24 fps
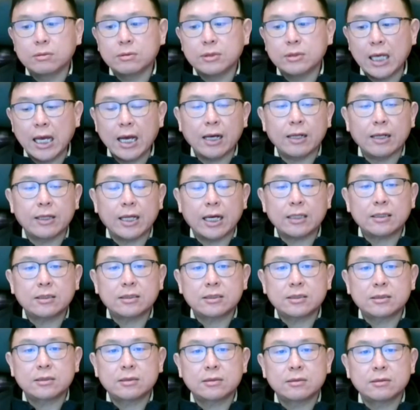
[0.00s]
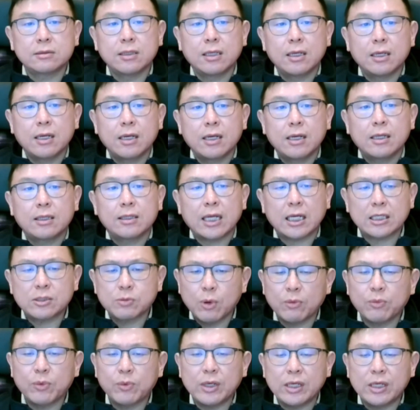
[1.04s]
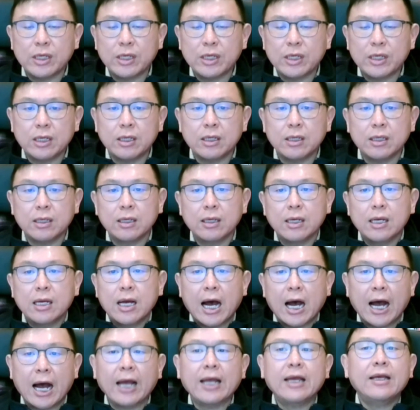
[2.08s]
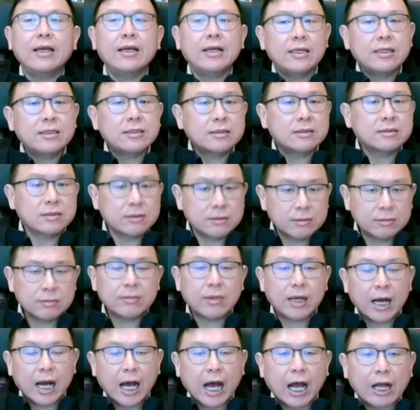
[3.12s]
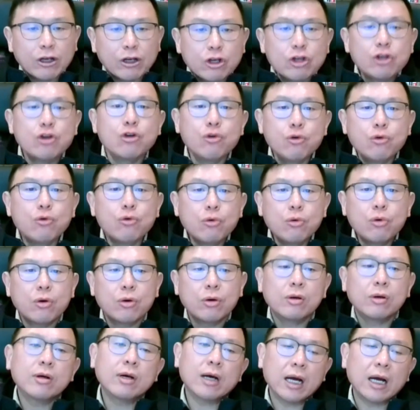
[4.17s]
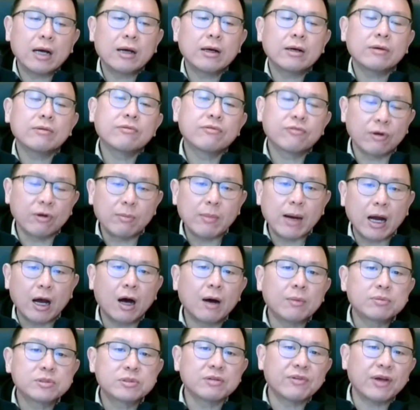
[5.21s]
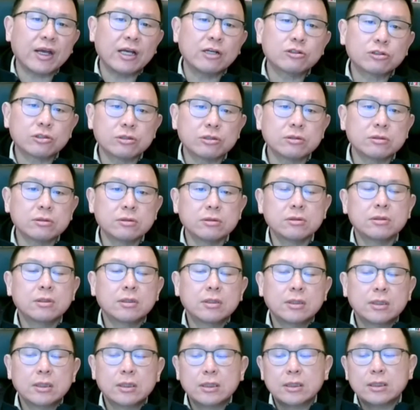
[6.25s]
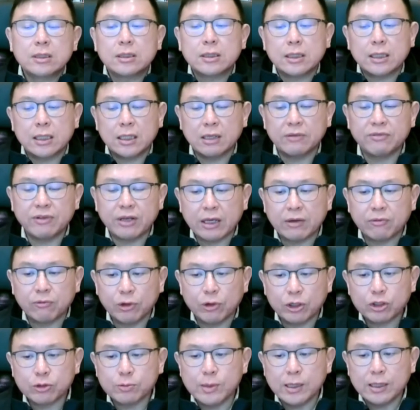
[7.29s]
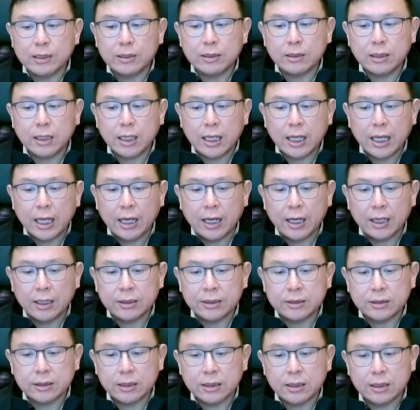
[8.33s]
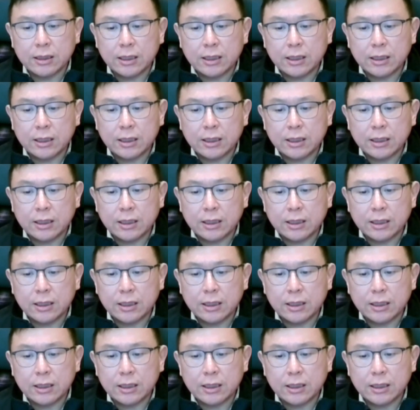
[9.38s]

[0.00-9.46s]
yeah, that's what I knew from my observation living in Richmond and